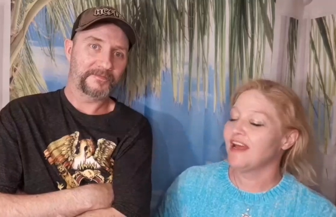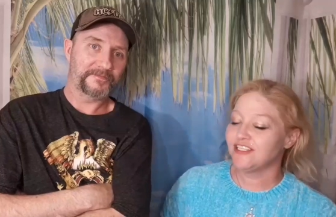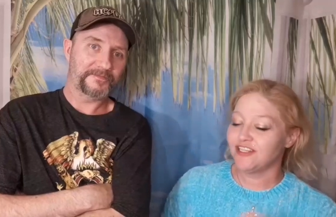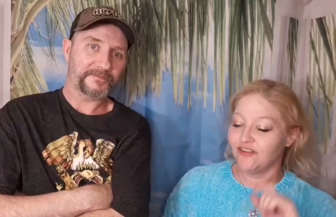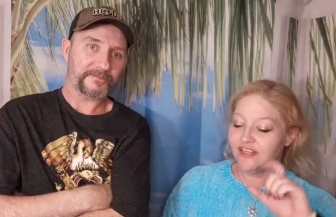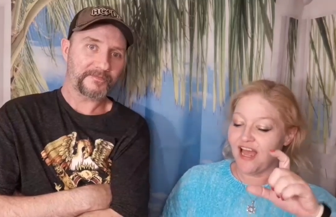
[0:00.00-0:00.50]
Speaker 1: and I
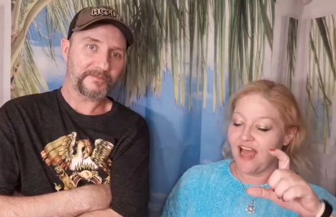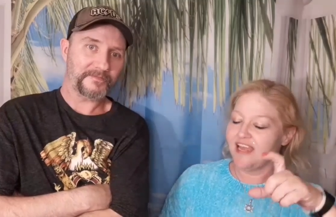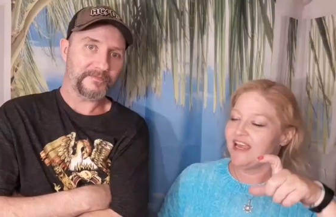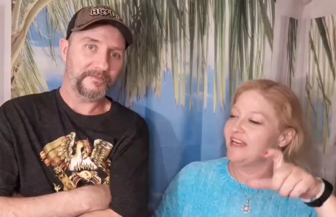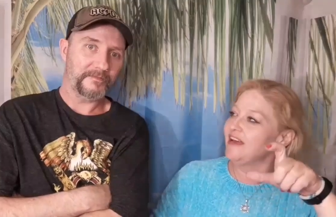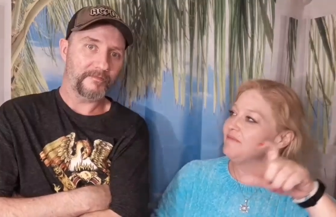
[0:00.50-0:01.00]
showed the guy
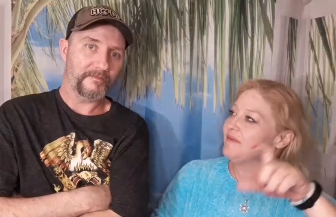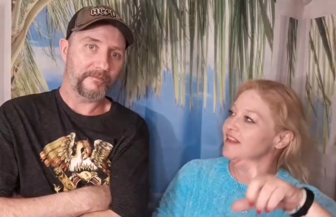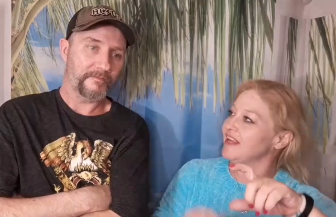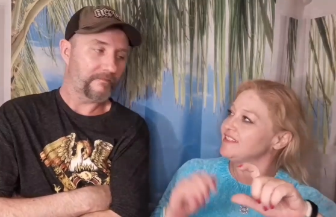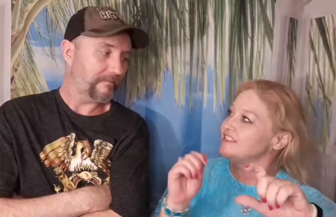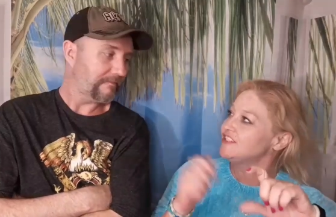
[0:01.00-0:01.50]
he had to have my
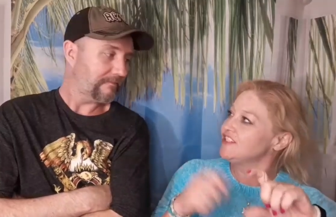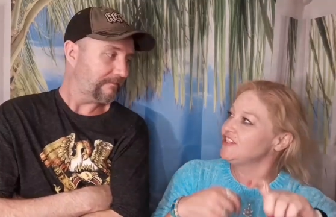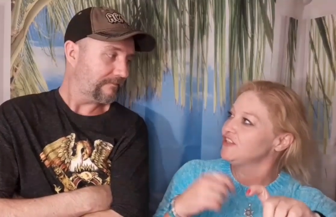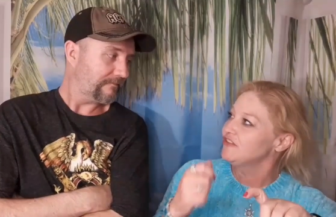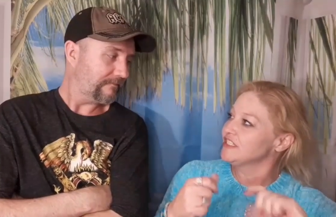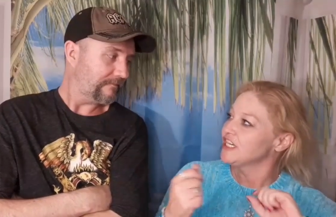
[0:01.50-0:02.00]
license to
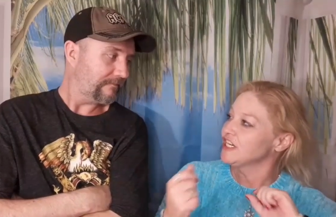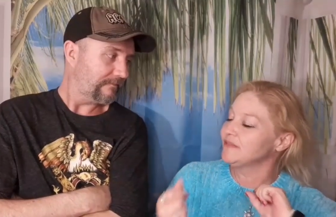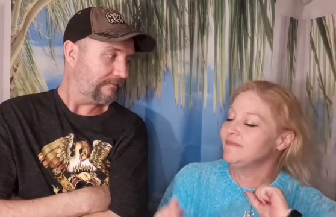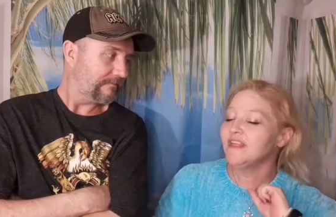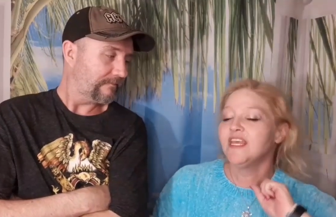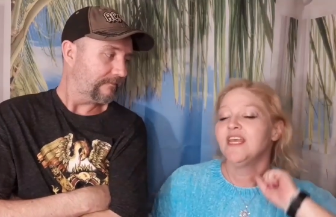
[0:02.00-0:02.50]
do the
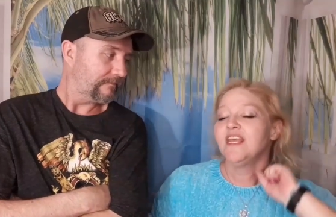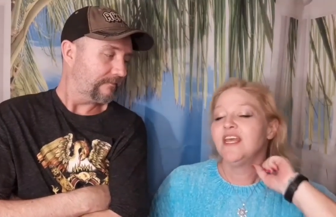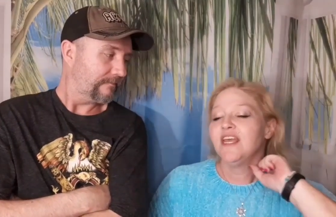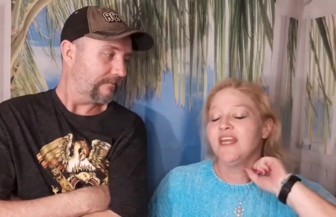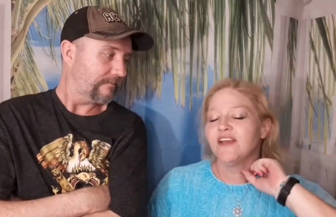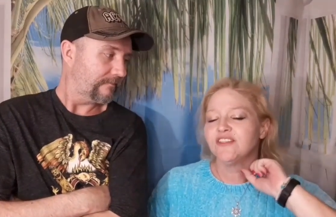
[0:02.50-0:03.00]
return.
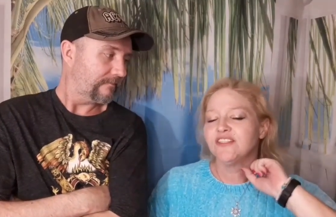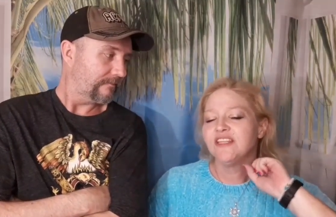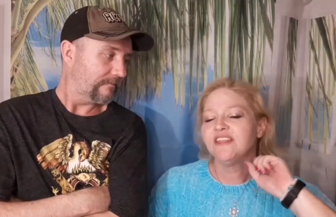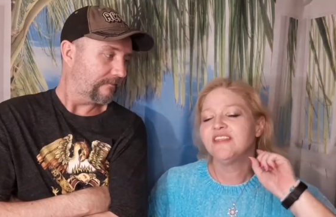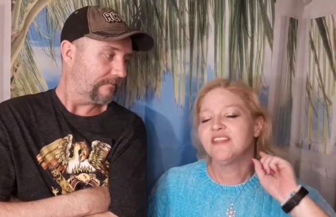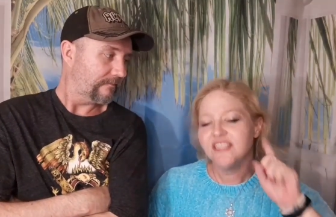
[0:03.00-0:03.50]
He goes,
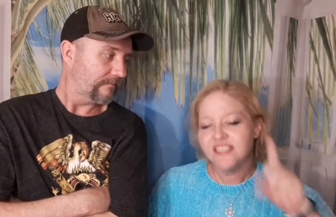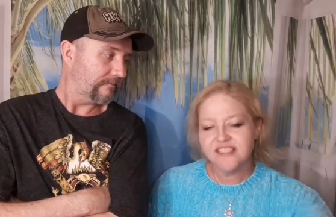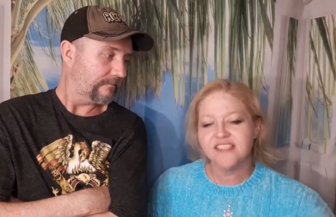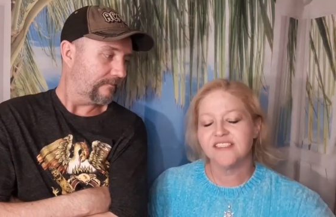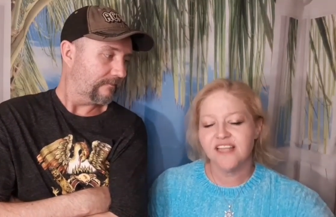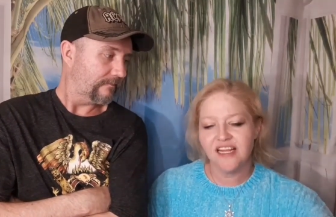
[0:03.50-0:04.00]
This
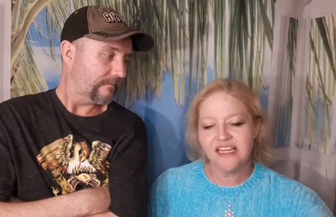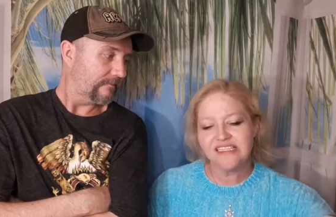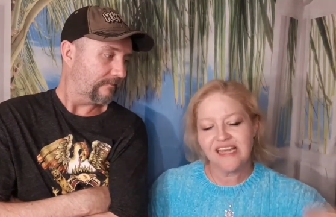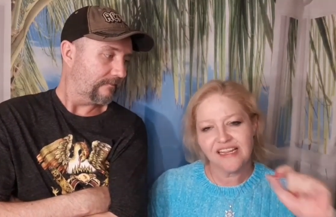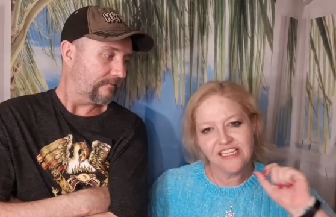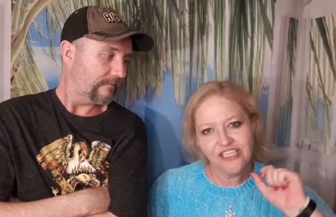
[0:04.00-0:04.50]
does not
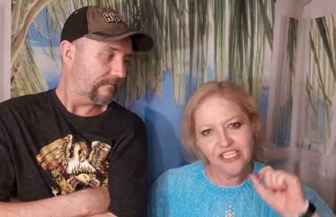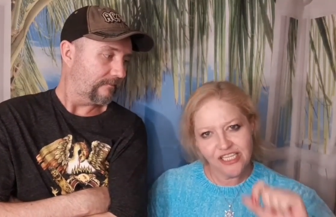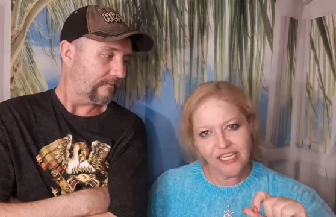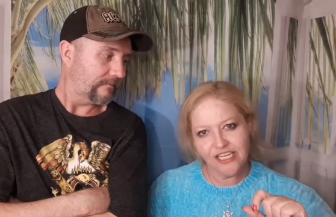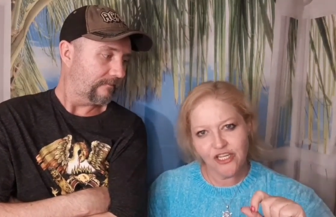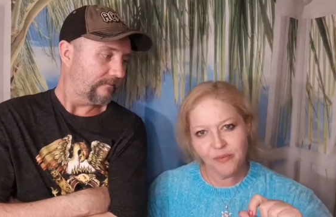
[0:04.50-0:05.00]
exactly look
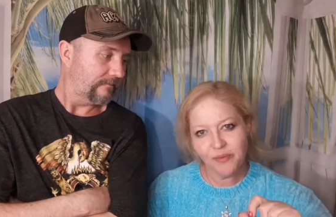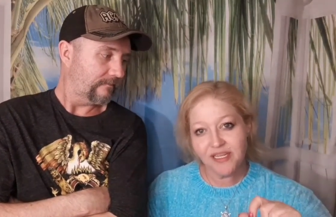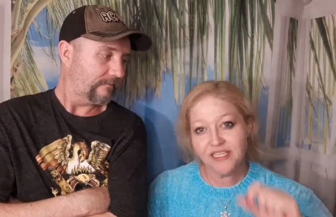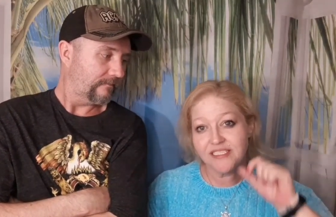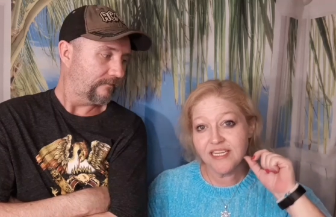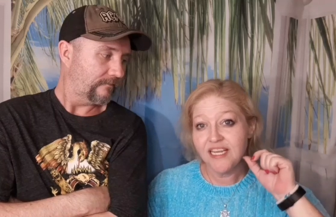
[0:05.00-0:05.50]
like you
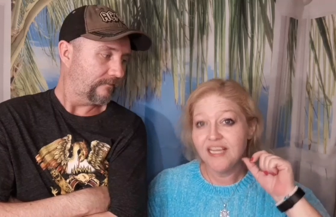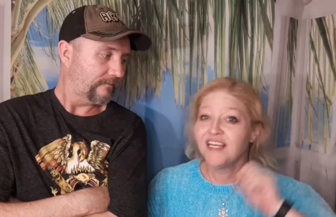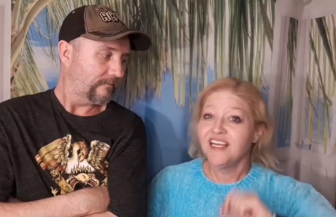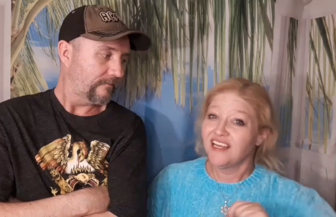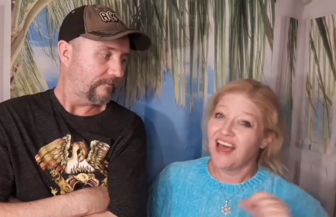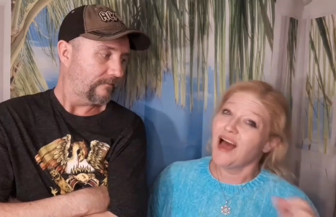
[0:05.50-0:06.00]
because
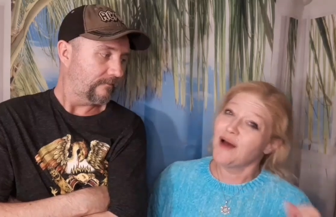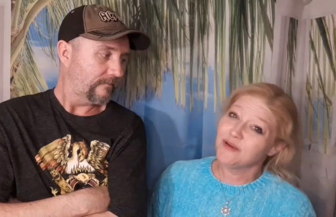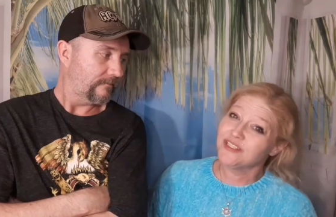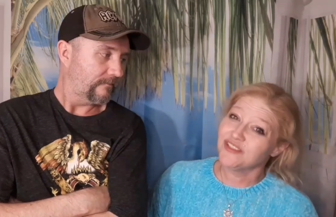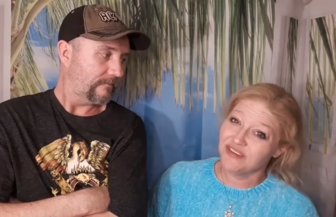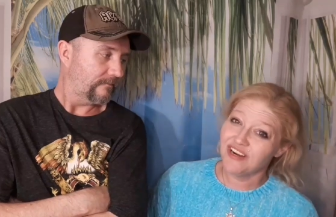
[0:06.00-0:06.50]
I
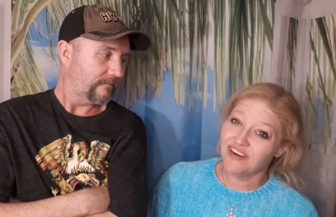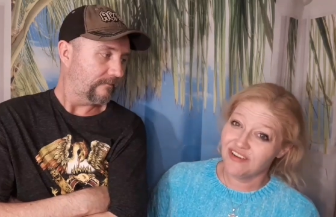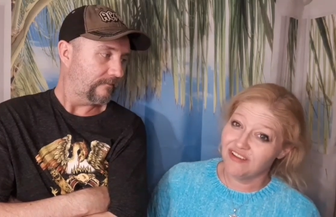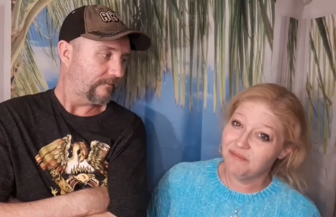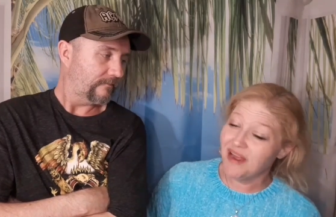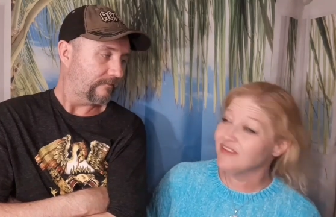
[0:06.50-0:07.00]
was
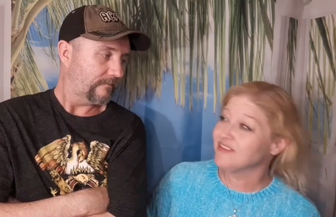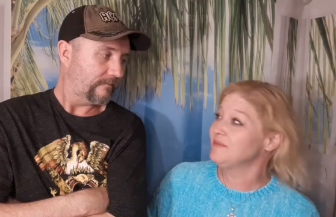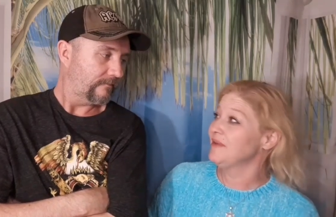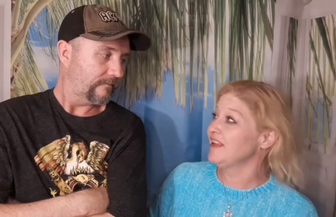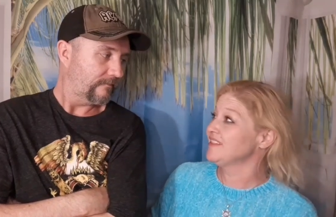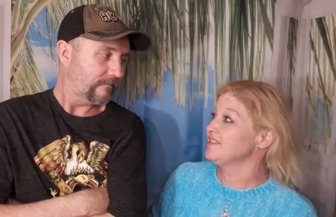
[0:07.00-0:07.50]
311 pounds in
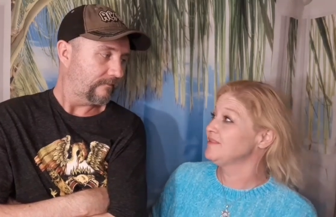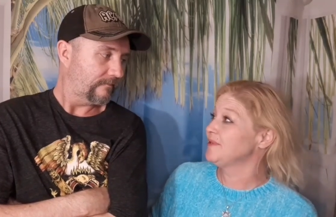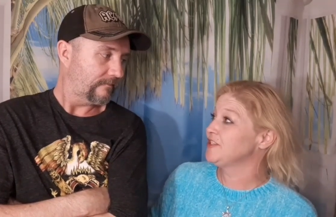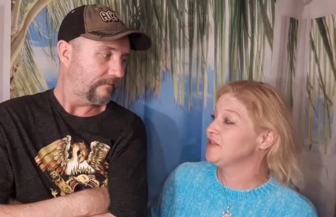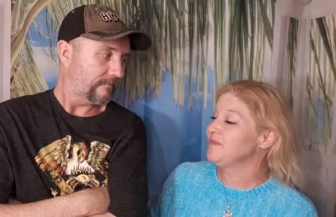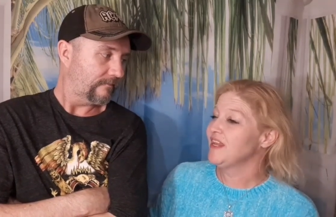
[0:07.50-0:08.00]
my license
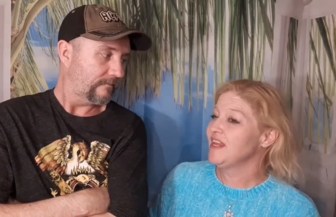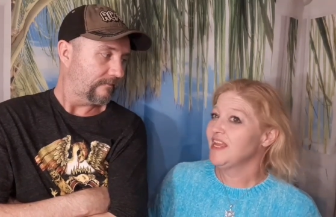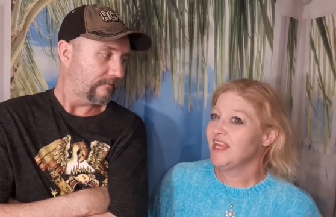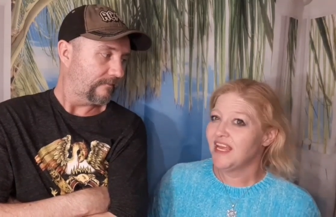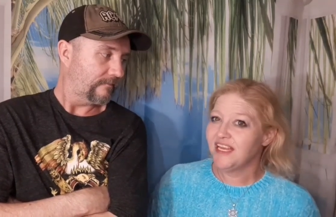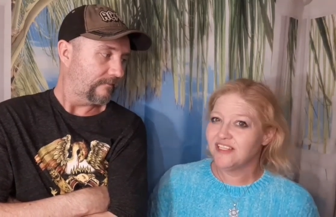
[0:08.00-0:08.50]
picture.
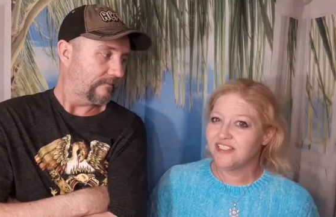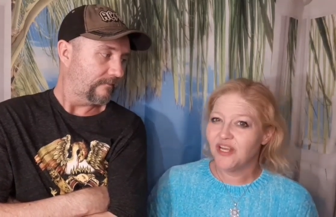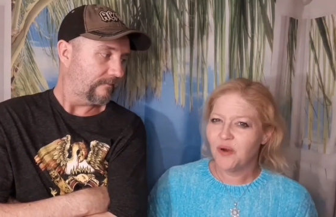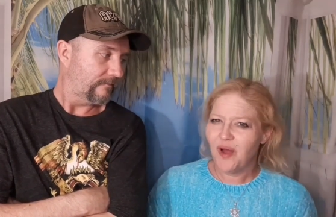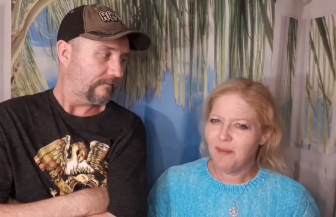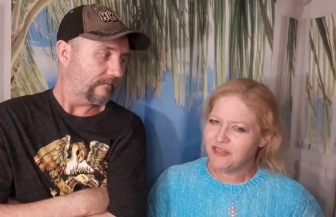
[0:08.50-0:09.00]
And he goes,
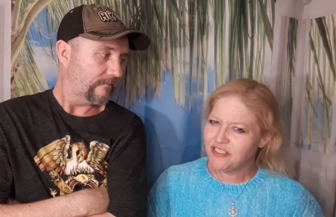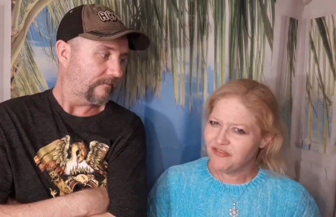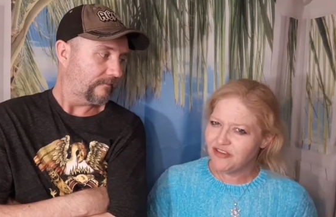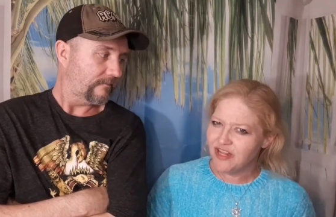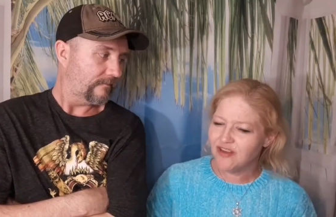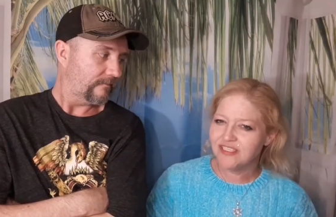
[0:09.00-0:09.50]
How much
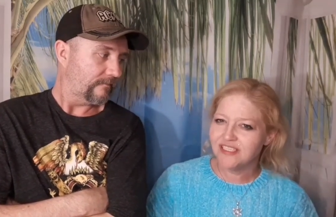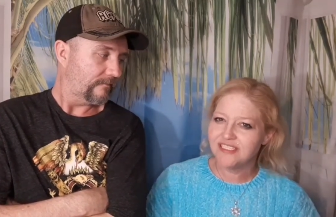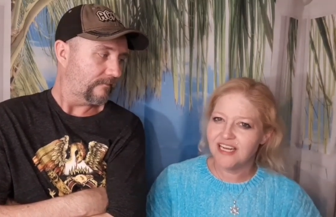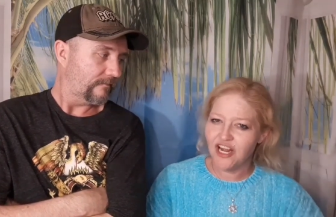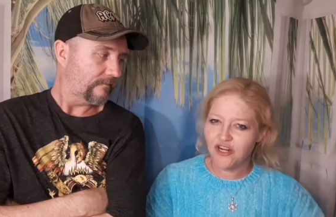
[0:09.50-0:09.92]
have you lost? I said,